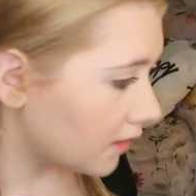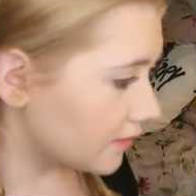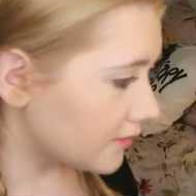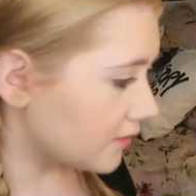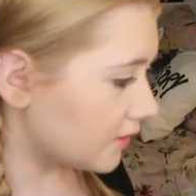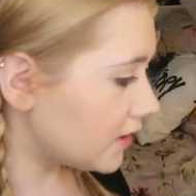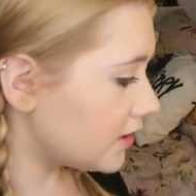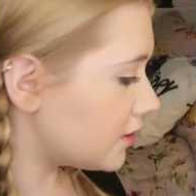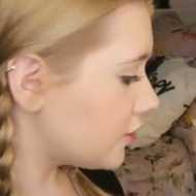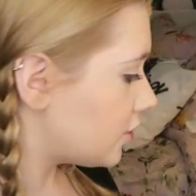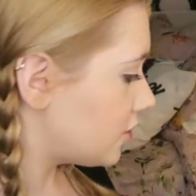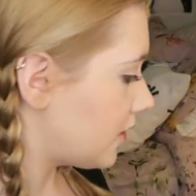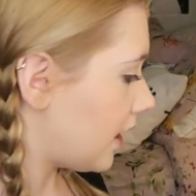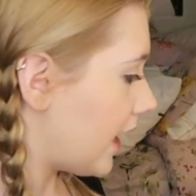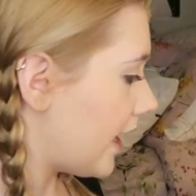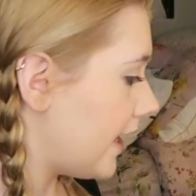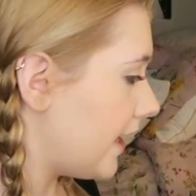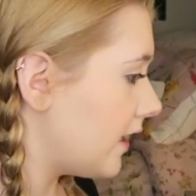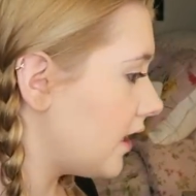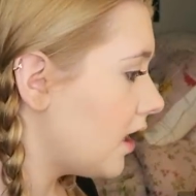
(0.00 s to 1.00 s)
So let's
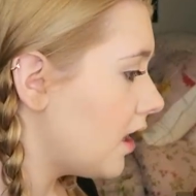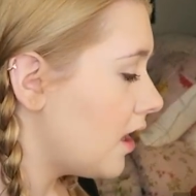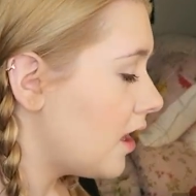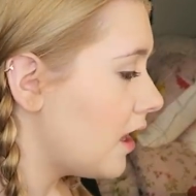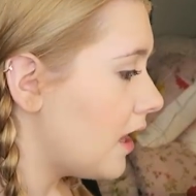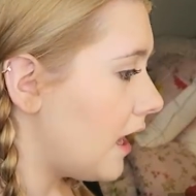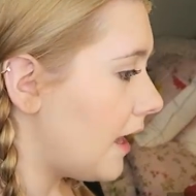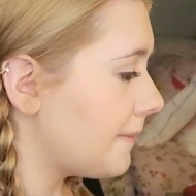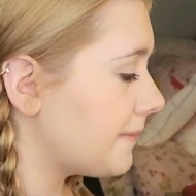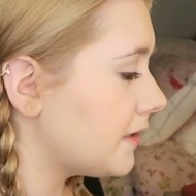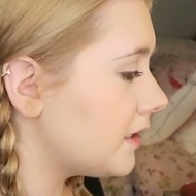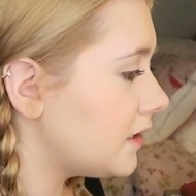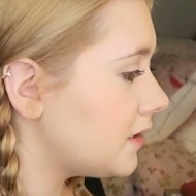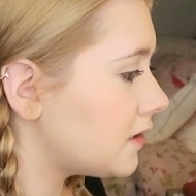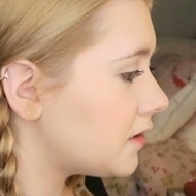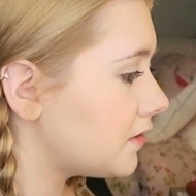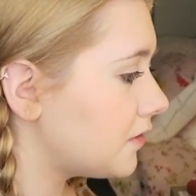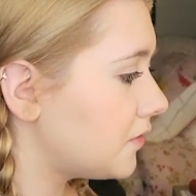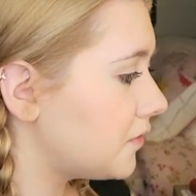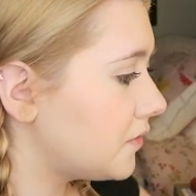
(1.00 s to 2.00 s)
try it. I'm gonna
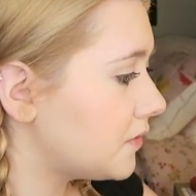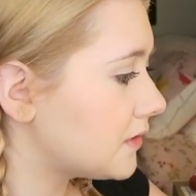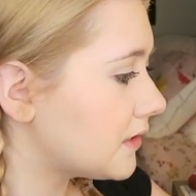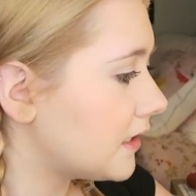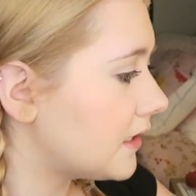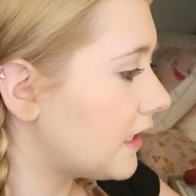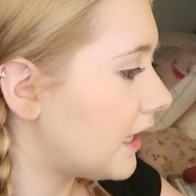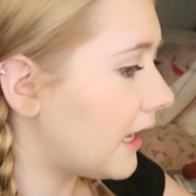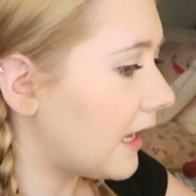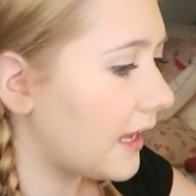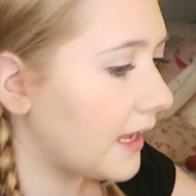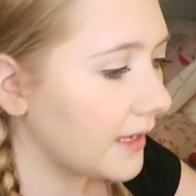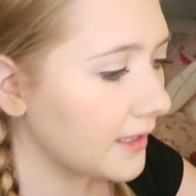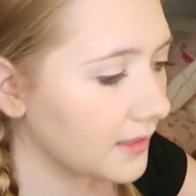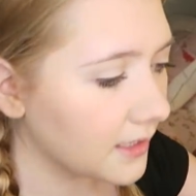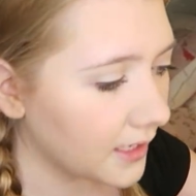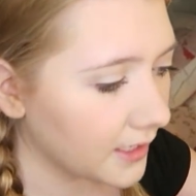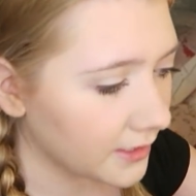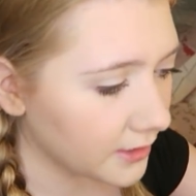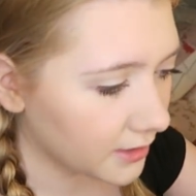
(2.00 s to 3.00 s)
use an
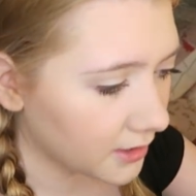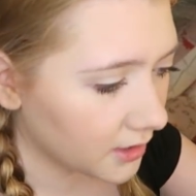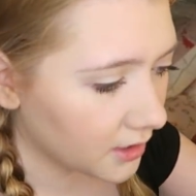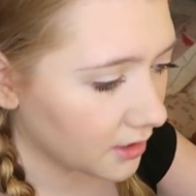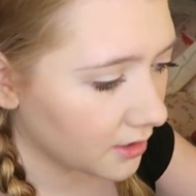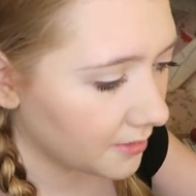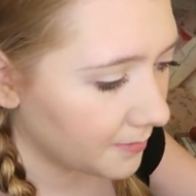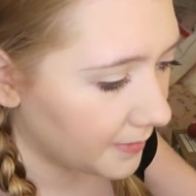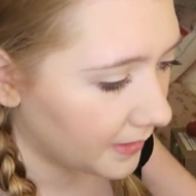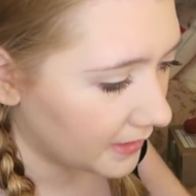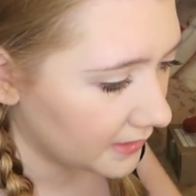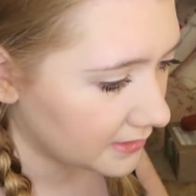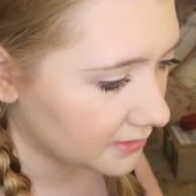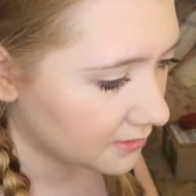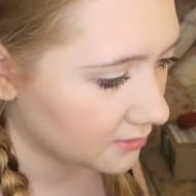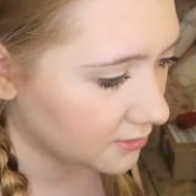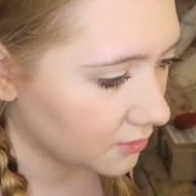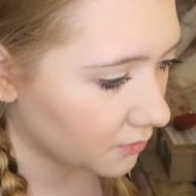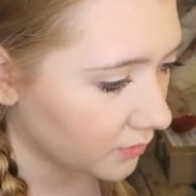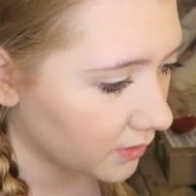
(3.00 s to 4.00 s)
eyeliner
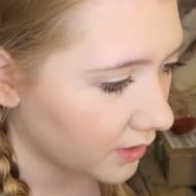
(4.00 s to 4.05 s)
pencil, the